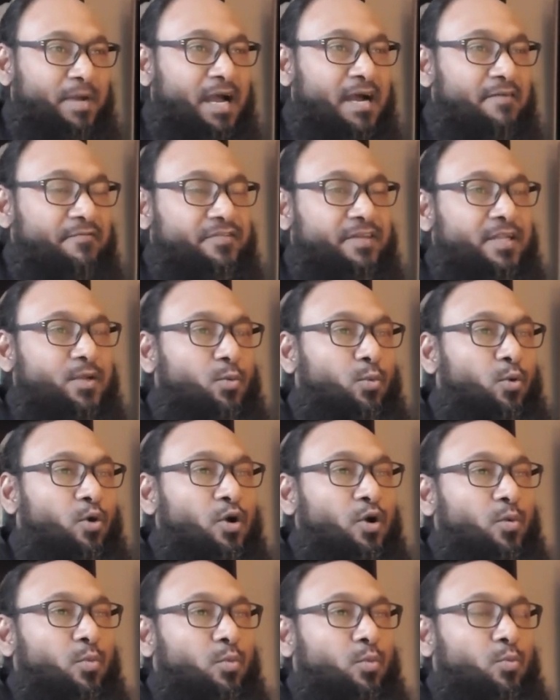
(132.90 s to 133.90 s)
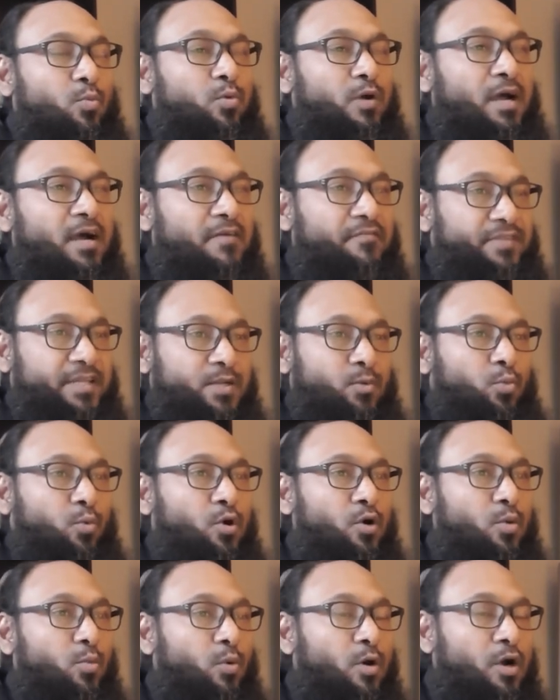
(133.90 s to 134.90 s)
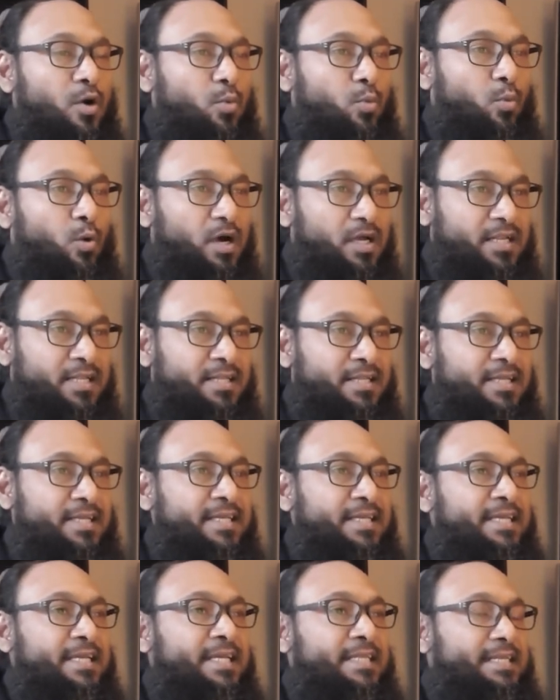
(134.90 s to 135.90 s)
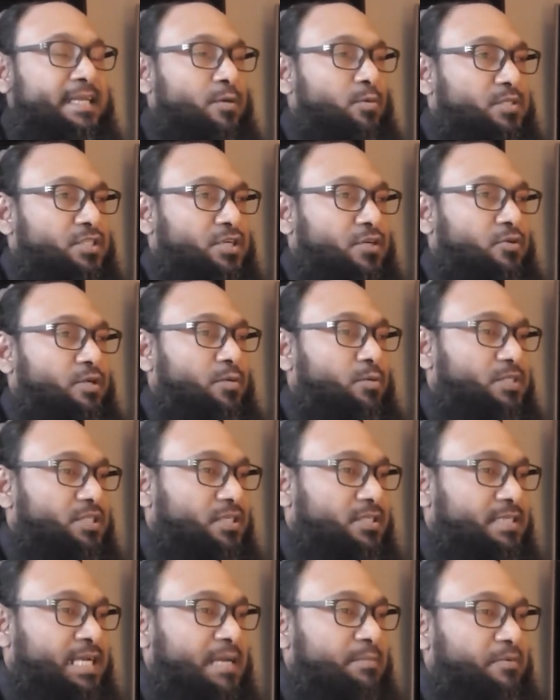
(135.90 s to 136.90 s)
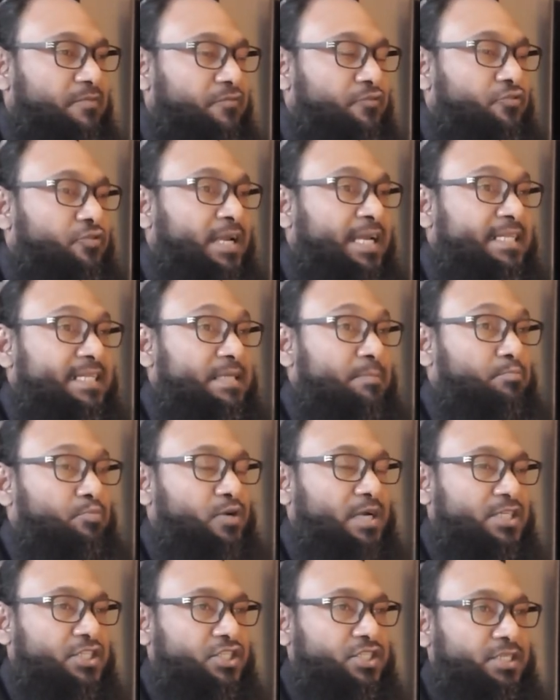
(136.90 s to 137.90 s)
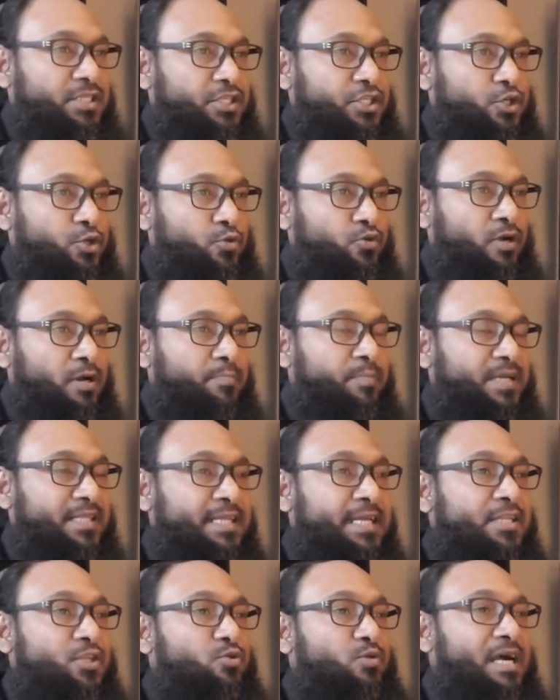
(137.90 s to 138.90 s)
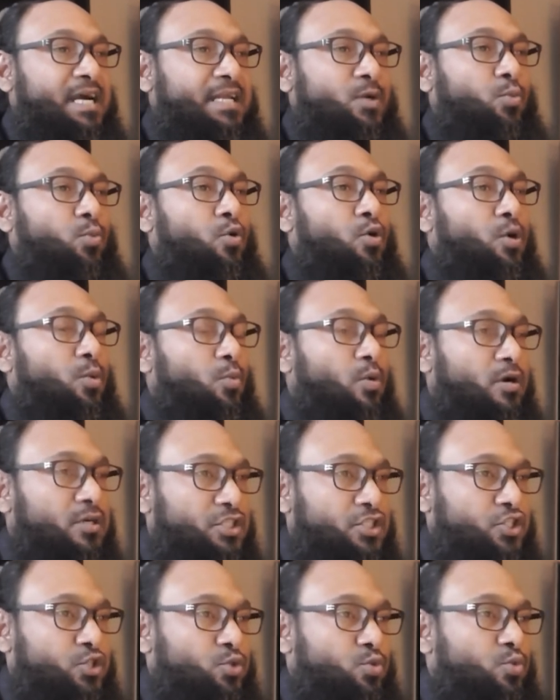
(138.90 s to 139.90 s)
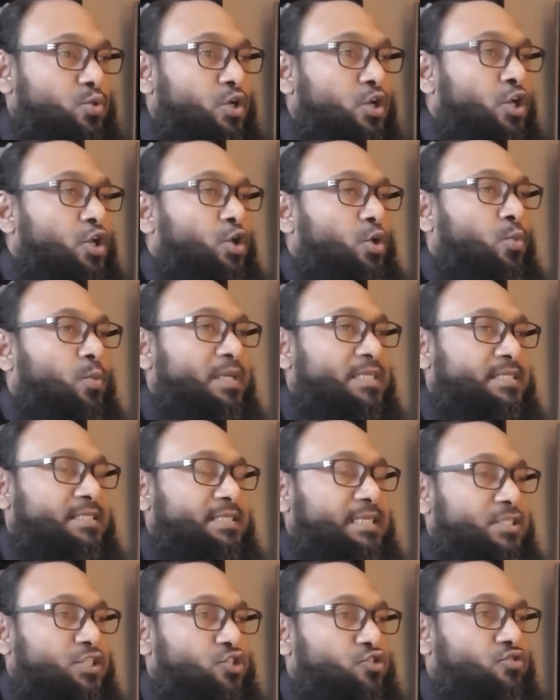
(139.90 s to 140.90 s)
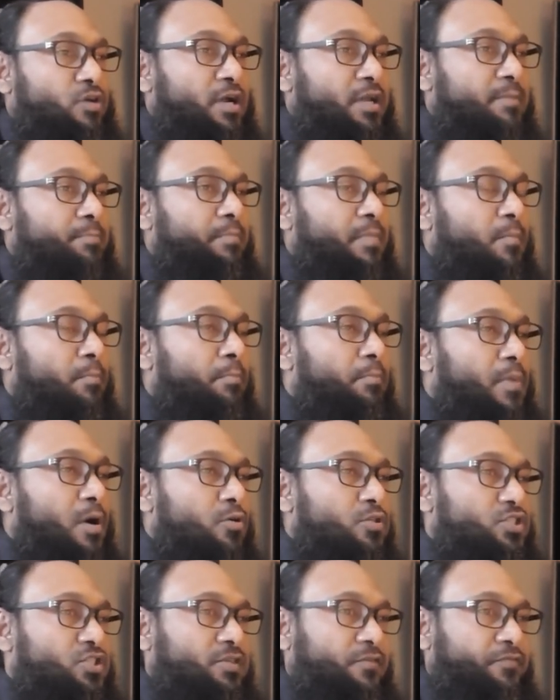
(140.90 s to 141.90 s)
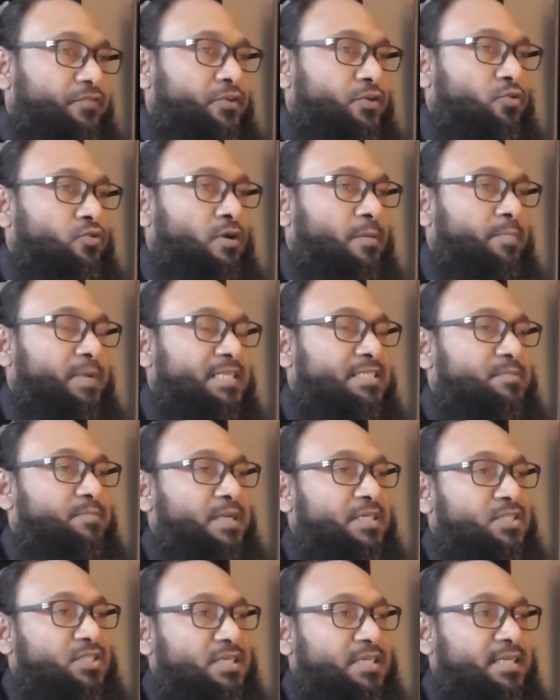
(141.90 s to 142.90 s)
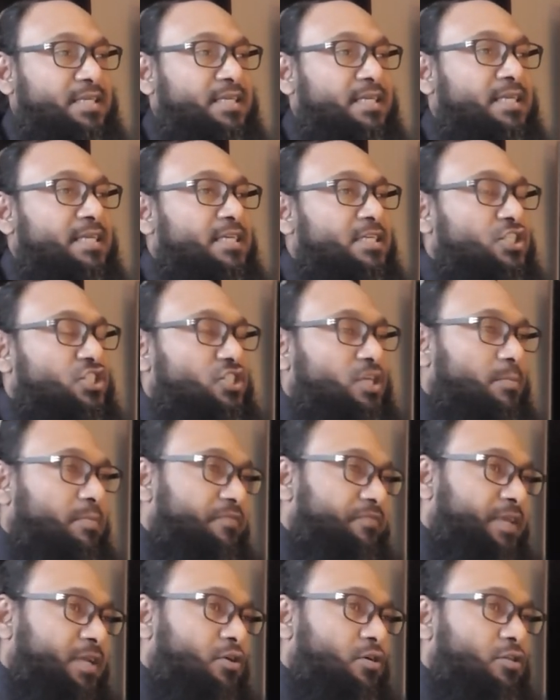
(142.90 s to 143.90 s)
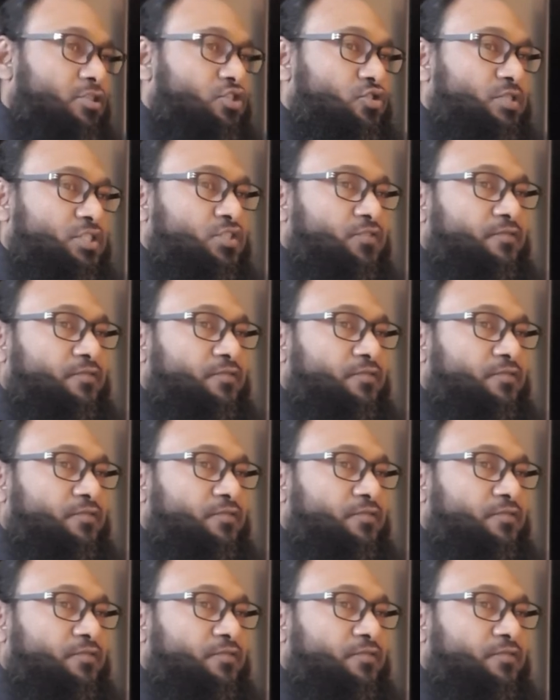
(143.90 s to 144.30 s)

After the World War One, it was a time of great depression in Europe, and then you had a World War Two, which destroyed most of Europe, especially some of the countries.